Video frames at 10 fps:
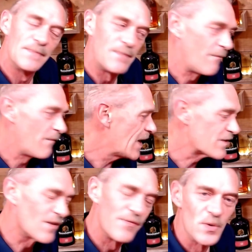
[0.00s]
That's
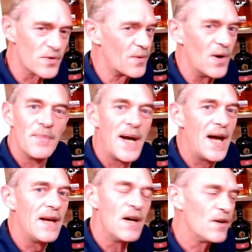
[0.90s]
a fool's road,
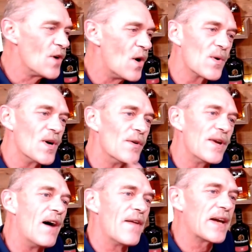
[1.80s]
man. Don't go
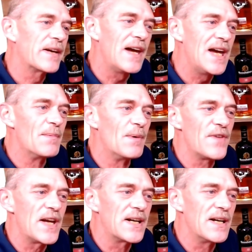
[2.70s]
down that game of
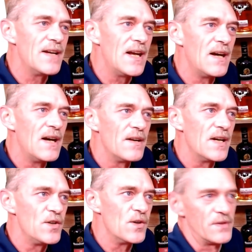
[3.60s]
thinking that
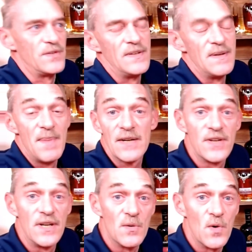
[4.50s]
yours is the best
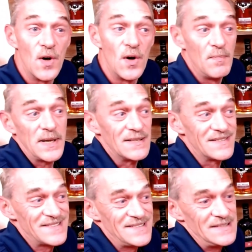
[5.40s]
in the world,
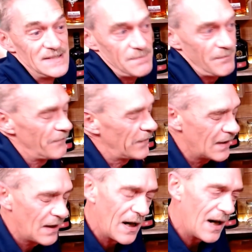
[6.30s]
because
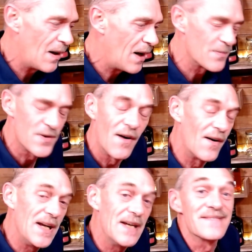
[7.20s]
I'm
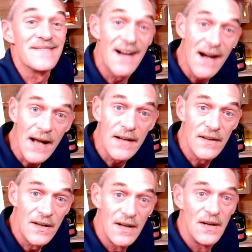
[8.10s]
sorry, it's not.
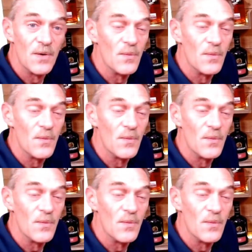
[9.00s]
We